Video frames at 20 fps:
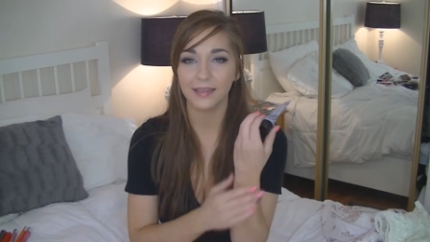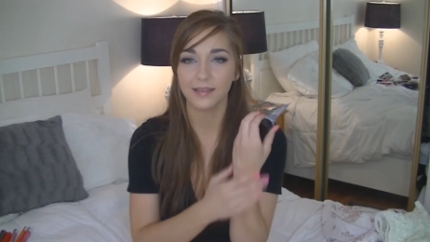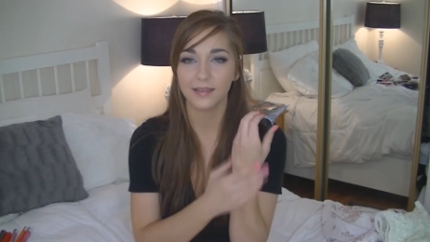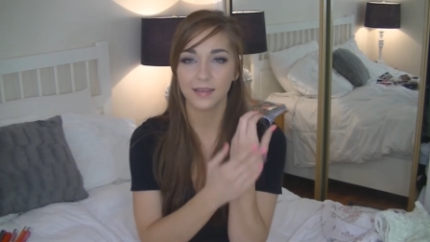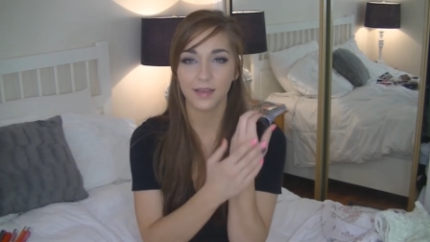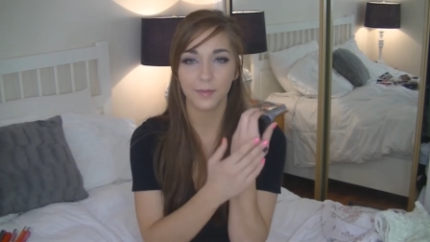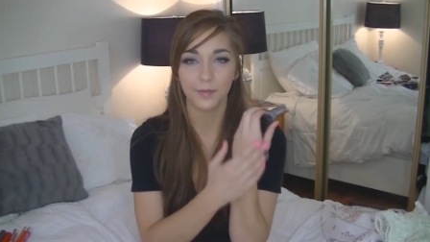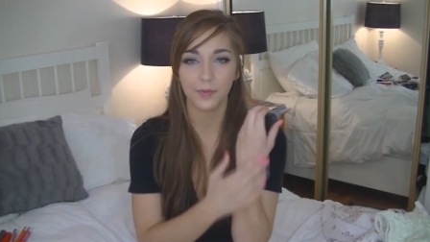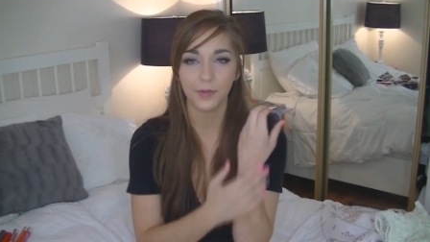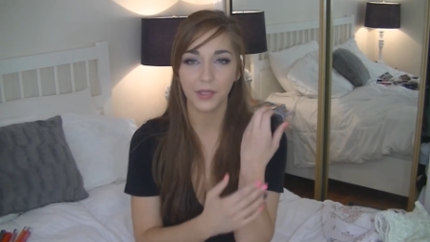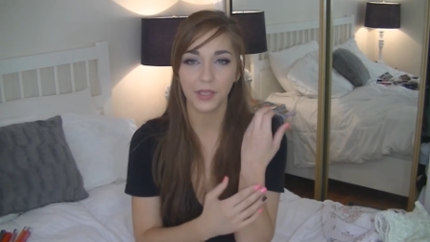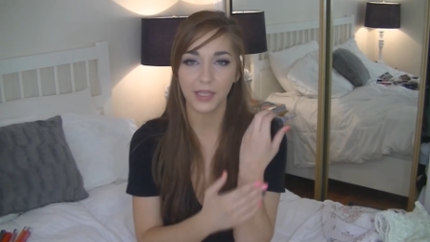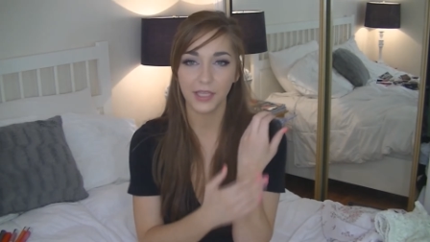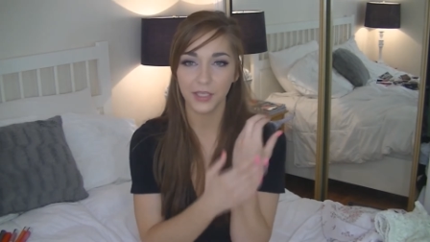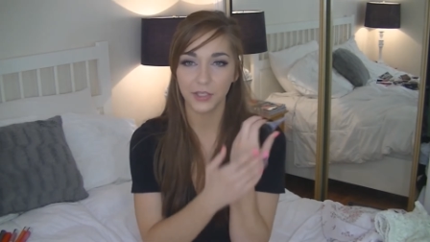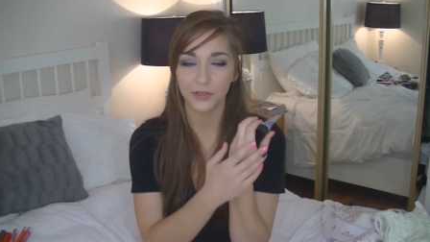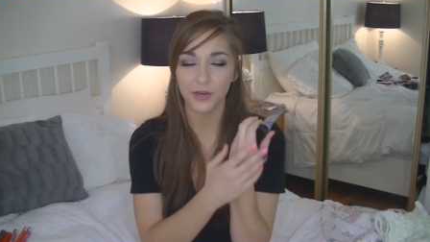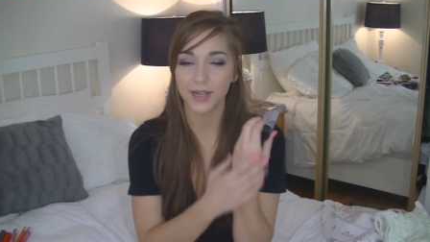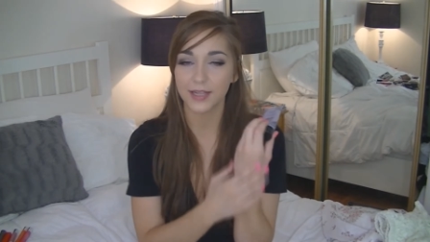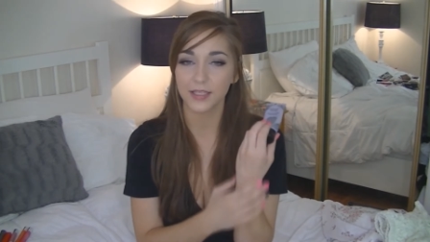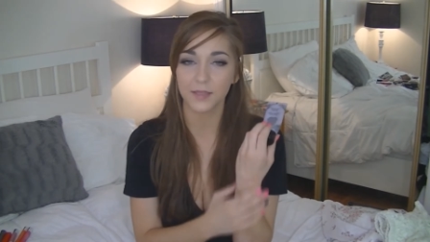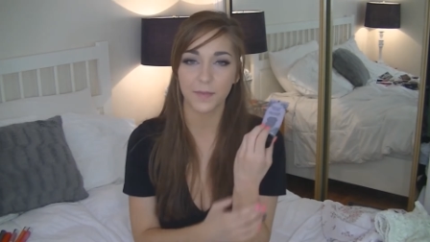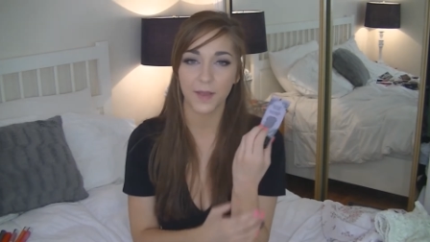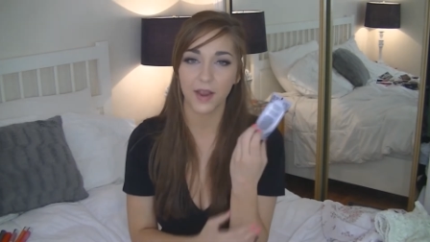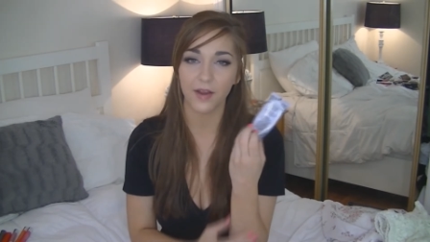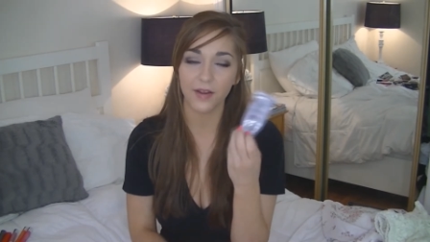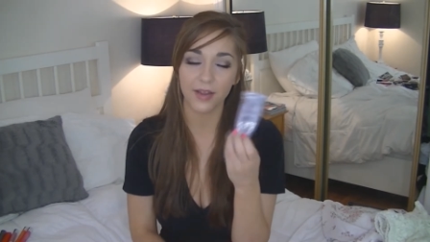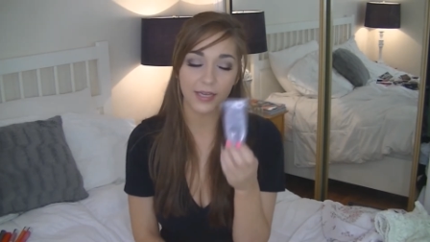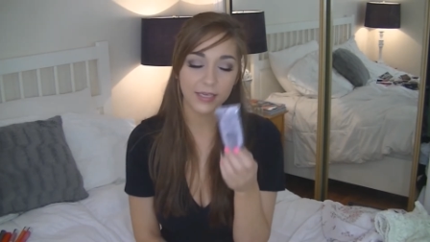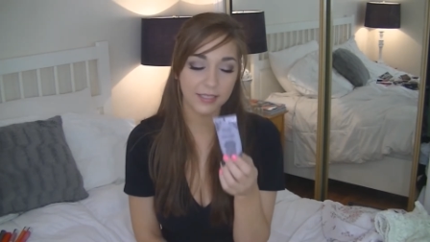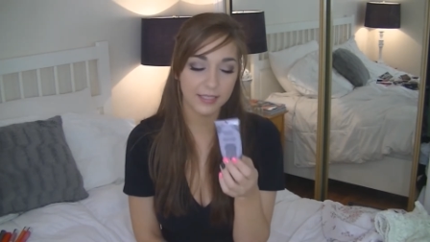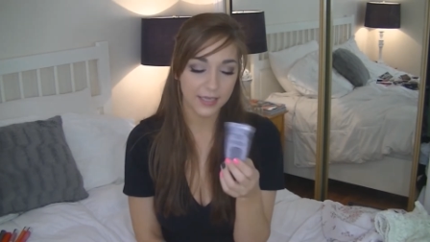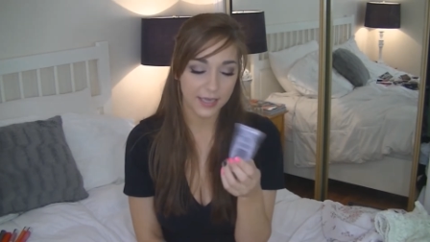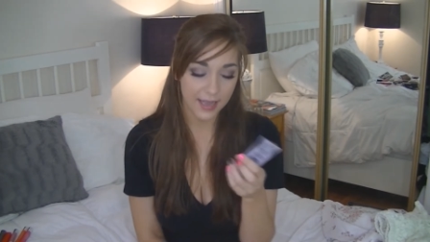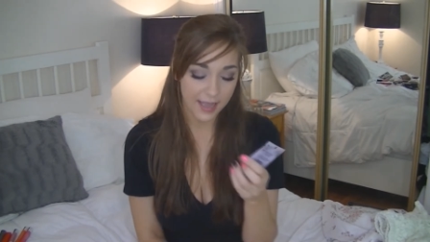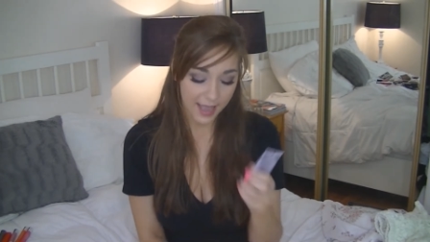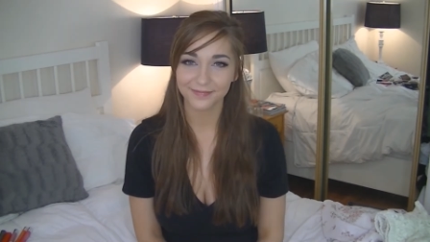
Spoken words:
it's completely transparent.